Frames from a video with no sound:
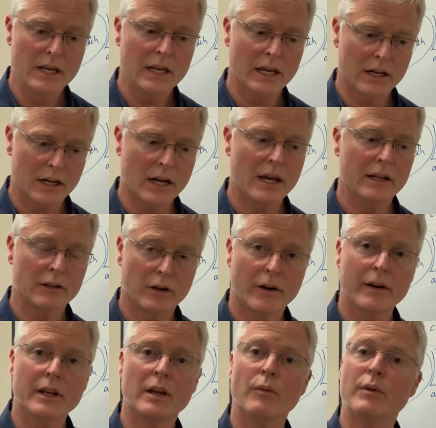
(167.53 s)
and a hiatal
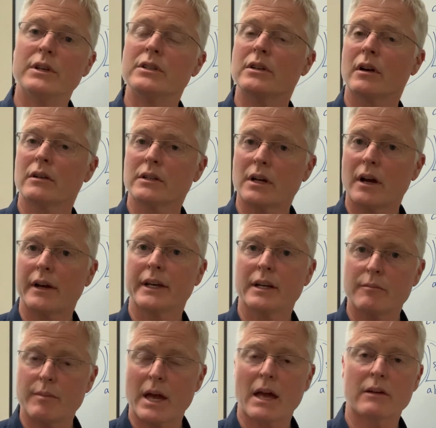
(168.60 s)
hernia, we start talking
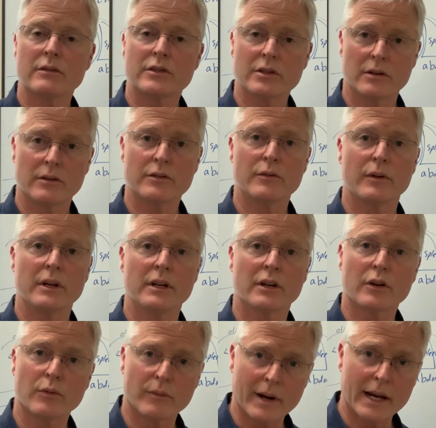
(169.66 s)
about surgery to
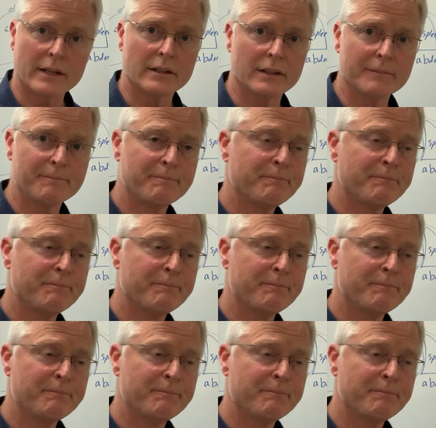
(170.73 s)
correct it.